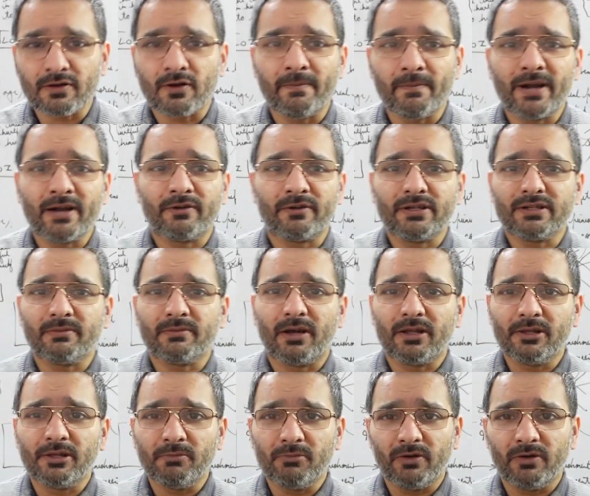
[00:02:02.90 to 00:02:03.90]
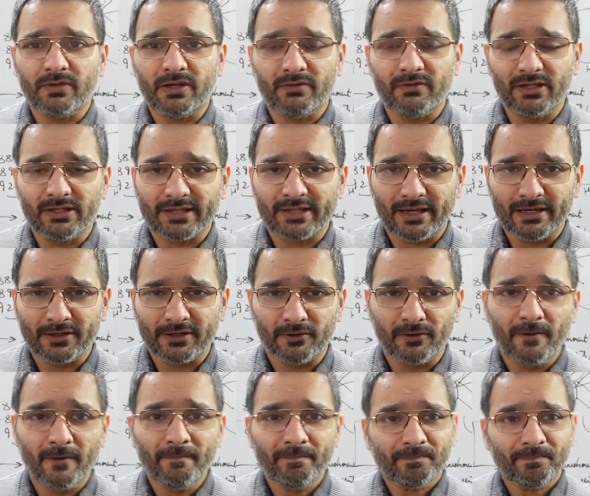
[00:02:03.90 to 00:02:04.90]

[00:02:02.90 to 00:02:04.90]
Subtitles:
commentaries about the movie will tell you